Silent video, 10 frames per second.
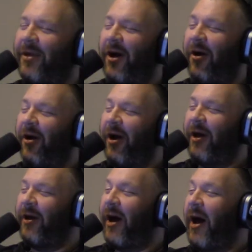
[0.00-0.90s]
All
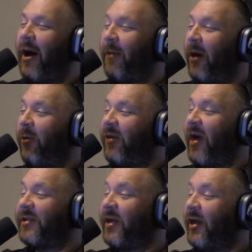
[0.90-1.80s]
right. Um, and with
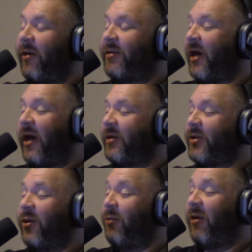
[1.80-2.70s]
that said, that was uh,
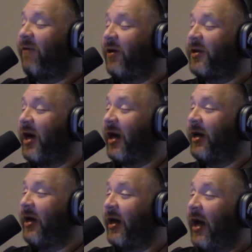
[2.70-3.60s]
so beautifully said.
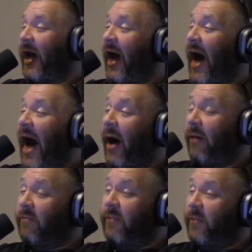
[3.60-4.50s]
Thank you.
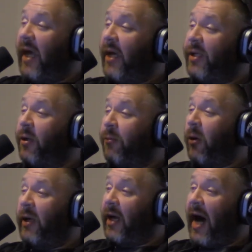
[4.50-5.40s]
Yeah. To your
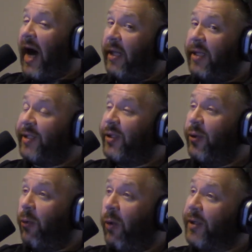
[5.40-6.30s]
point, I listened
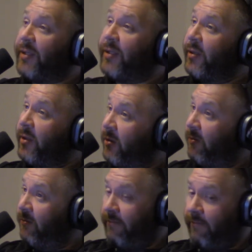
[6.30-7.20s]
to it once.
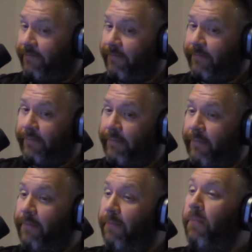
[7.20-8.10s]
Yeah. To
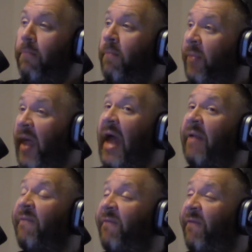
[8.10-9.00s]
Tambien.
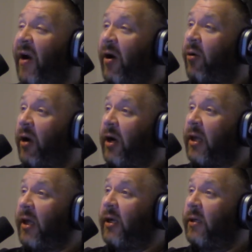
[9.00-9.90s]
And very
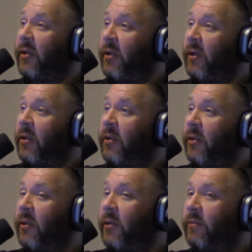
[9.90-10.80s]
critically
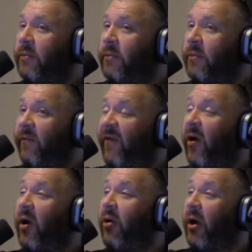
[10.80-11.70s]

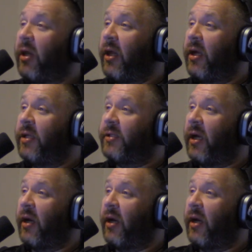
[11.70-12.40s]
very critically. I don't do it